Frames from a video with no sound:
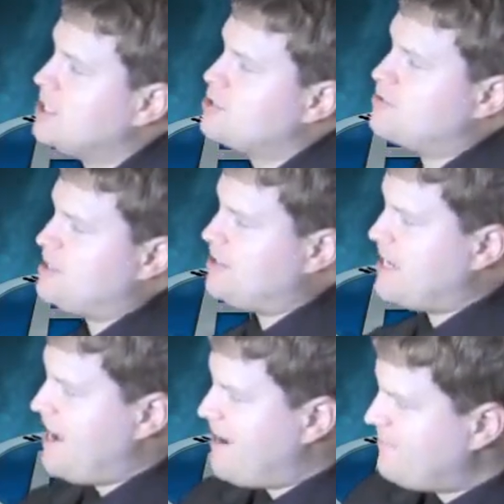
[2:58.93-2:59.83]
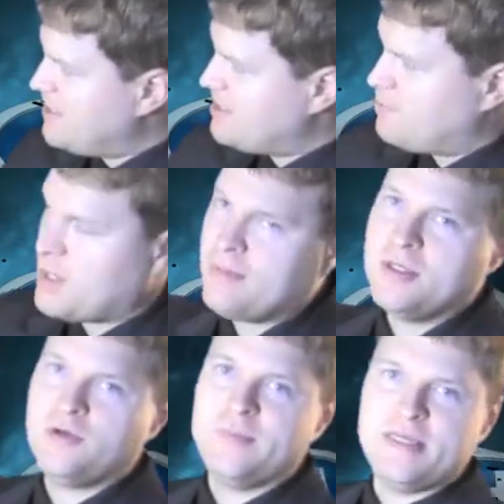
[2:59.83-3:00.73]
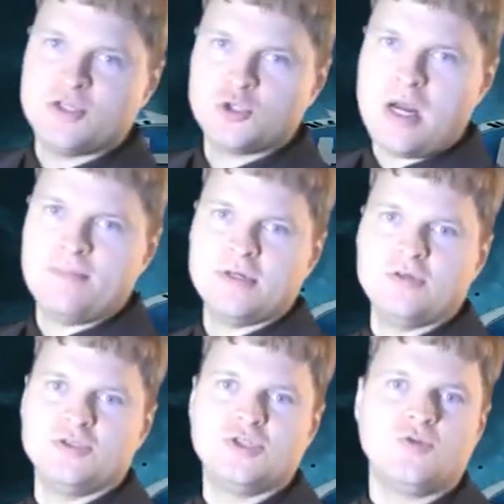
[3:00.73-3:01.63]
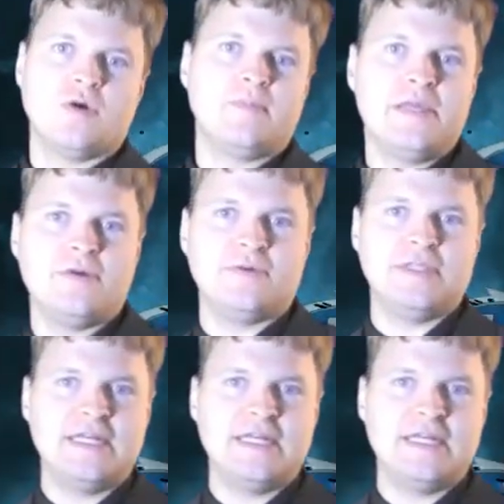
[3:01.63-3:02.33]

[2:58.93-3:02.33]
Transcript: So there you have it. It probably will be a tropical storm here in the